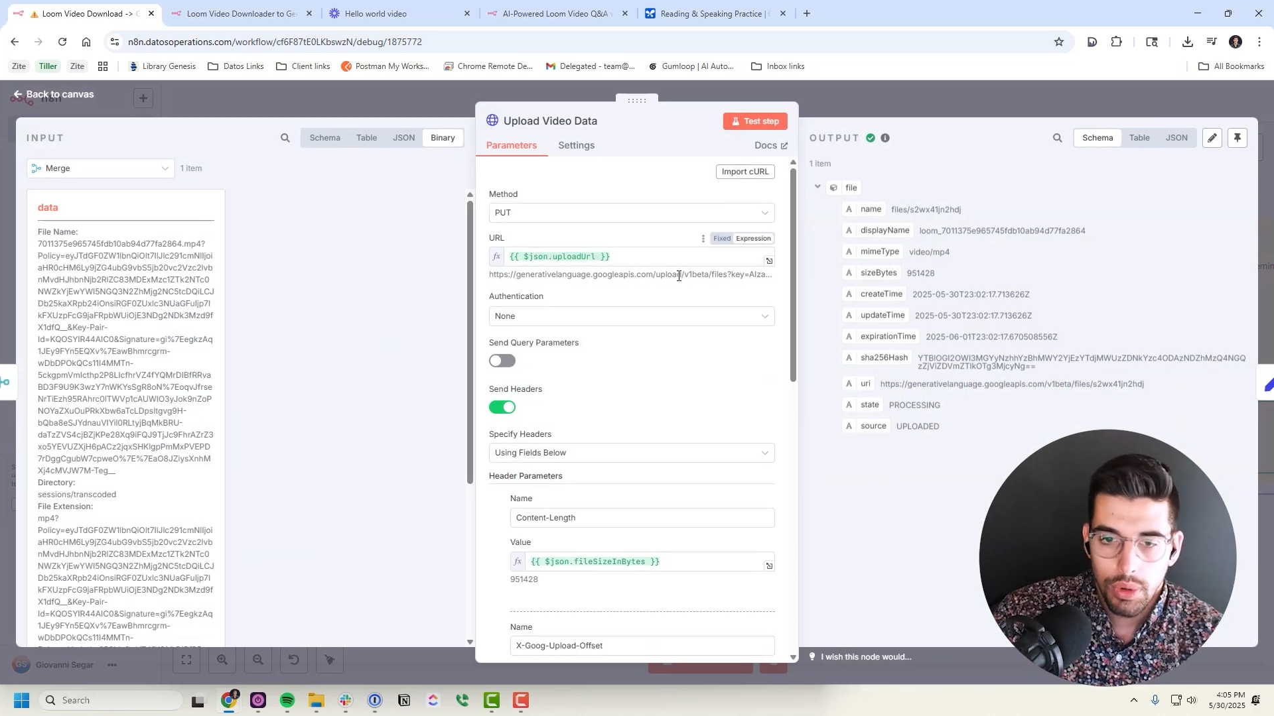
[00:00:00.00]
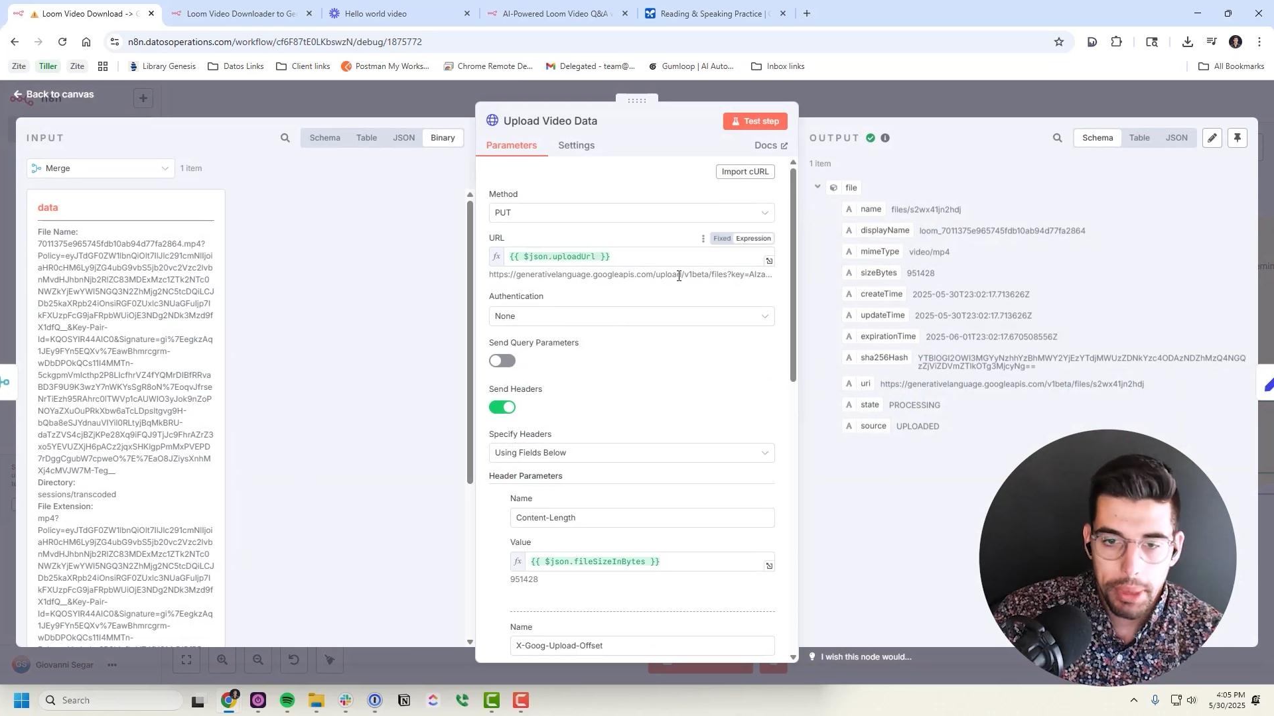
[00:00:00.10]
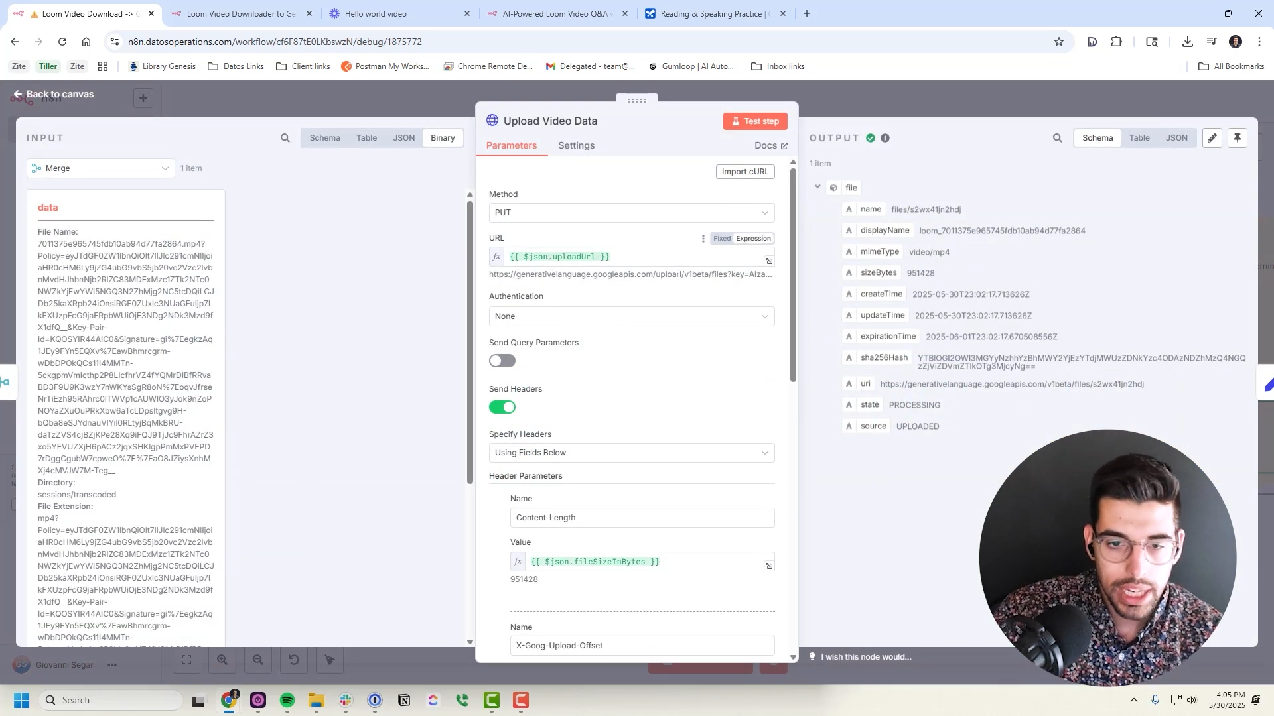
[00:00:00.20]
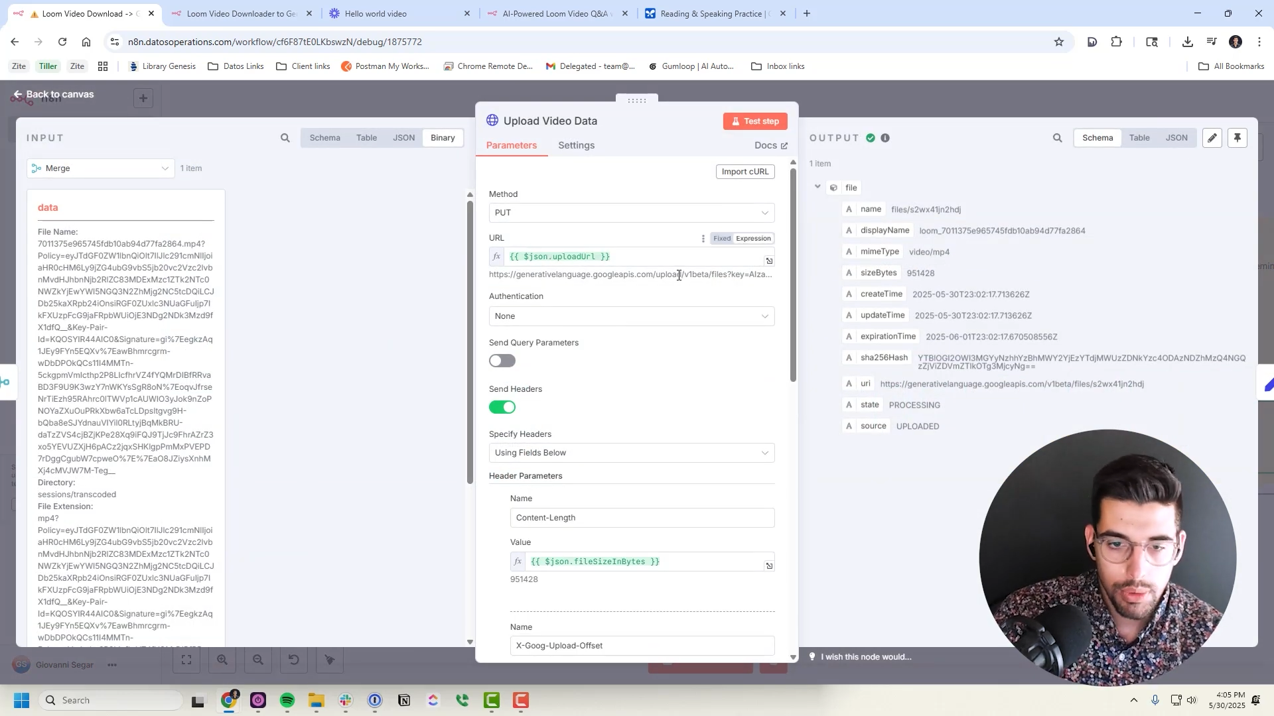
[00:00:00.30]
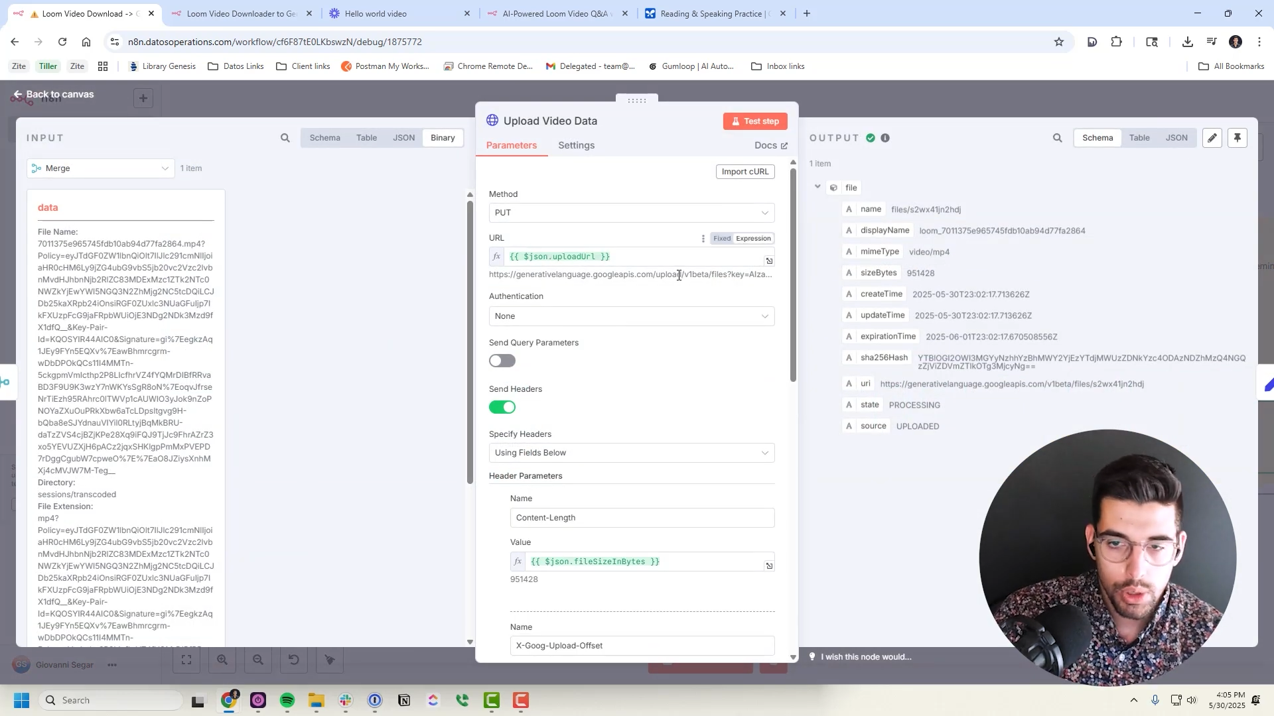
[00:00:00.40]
we make a